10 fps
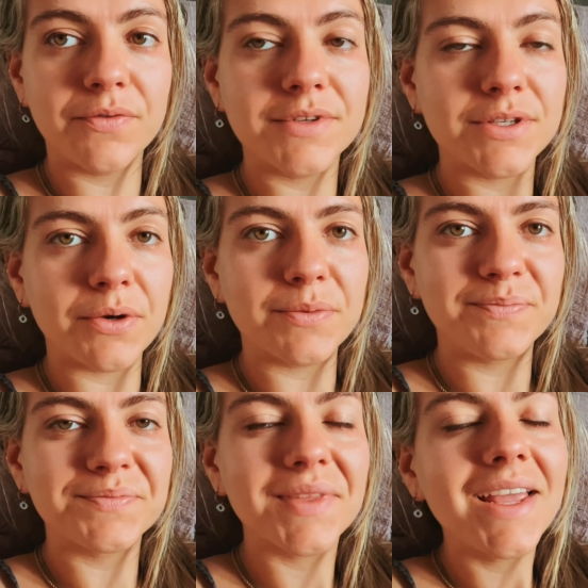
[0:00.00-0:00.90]
So
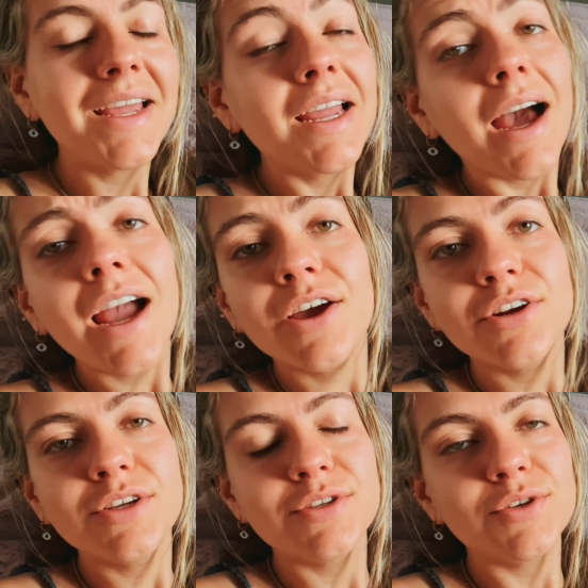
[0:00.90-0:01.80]
I honor
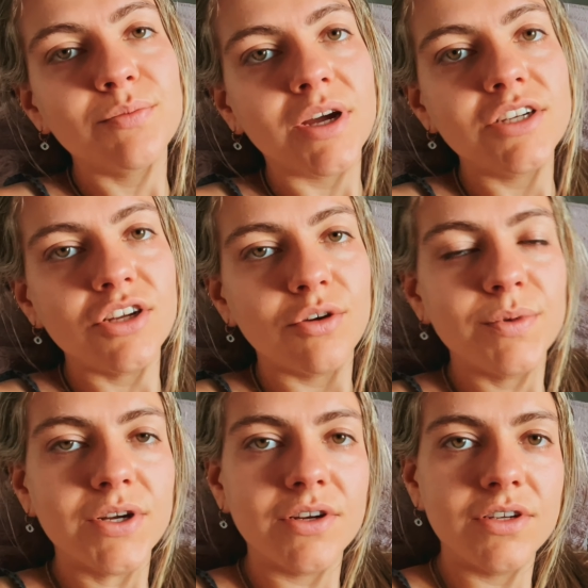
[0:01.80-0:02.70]
you so much. I hope
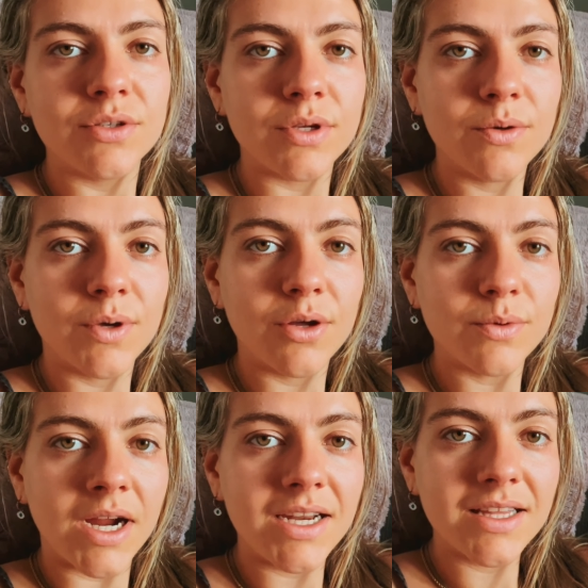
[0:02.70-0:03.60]
you're doing well
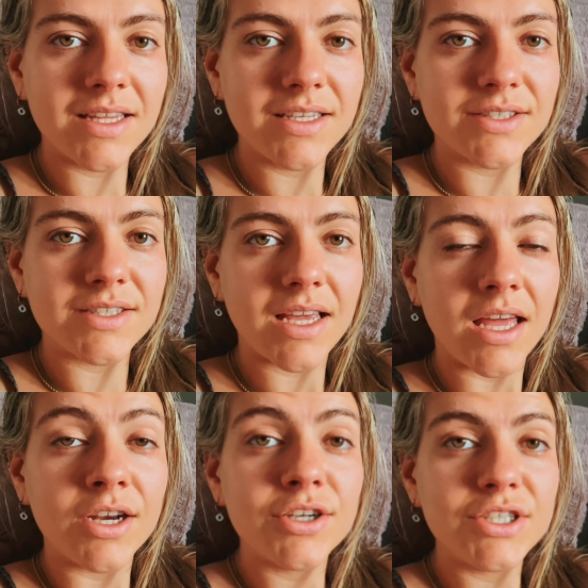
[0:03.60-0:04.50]
riding these
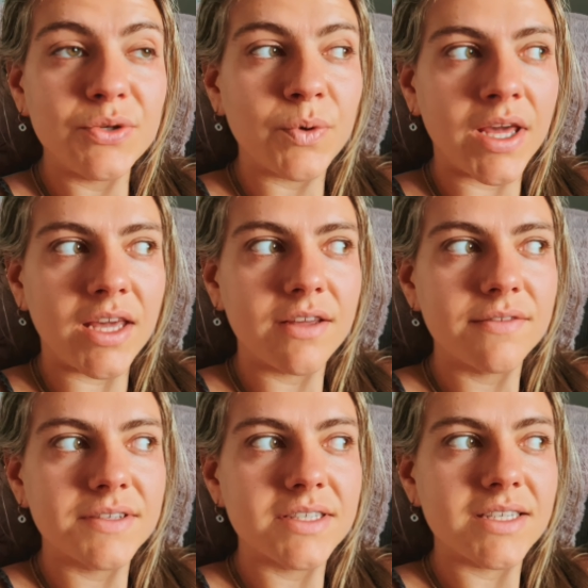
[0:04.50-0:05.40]
energy
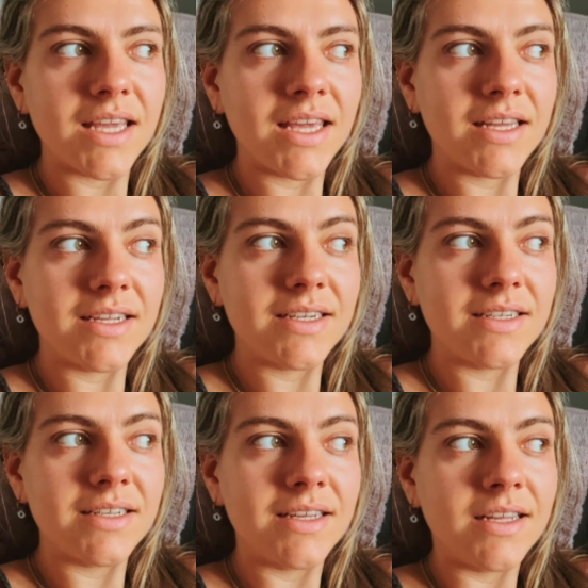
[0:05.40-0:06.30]
waves, and
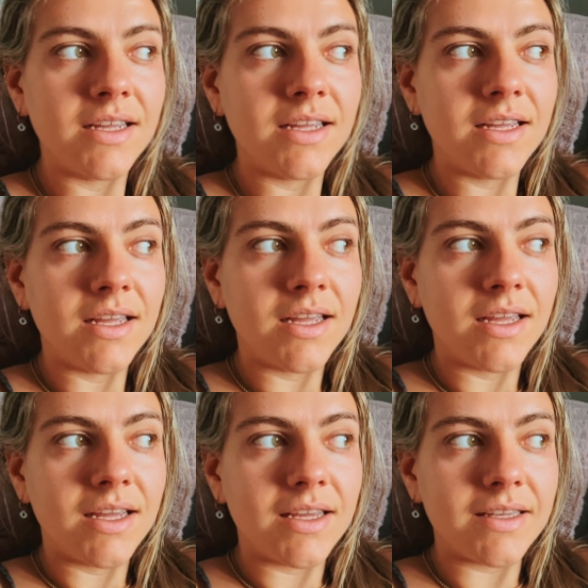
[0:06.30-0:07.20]

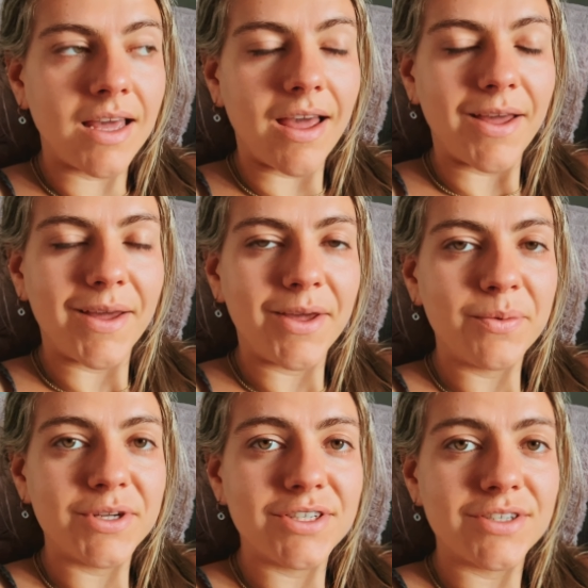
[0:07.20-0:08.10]
yeah, I
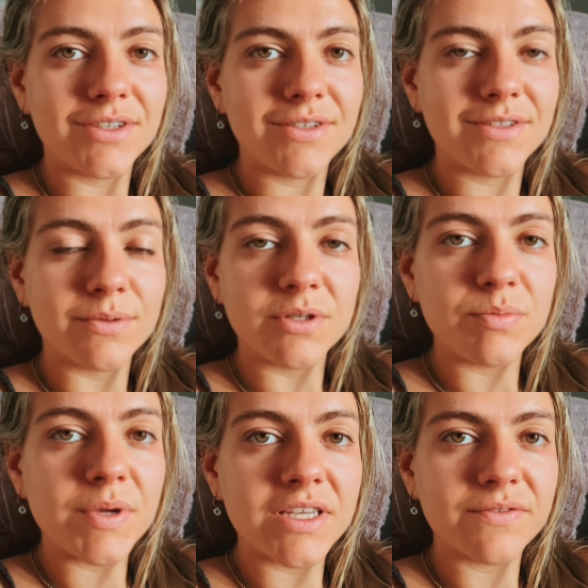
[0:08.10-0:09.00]
wish so much
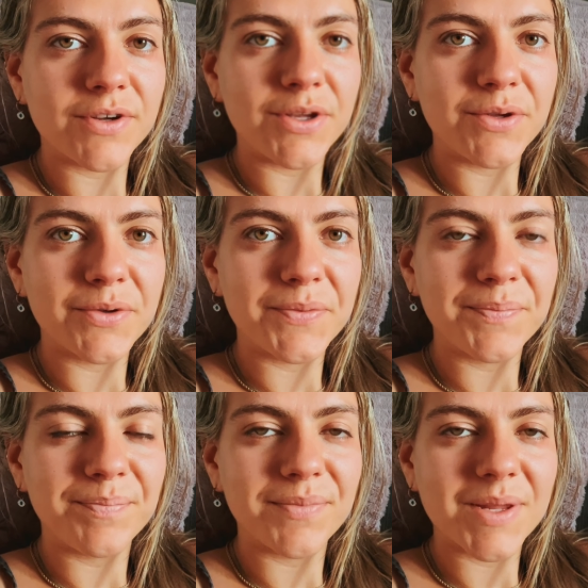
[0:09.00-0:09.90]
peace for you.
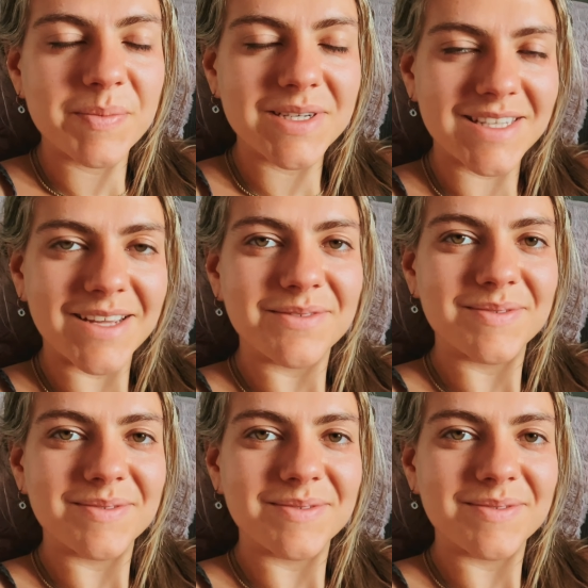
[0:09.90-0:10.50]
Much love.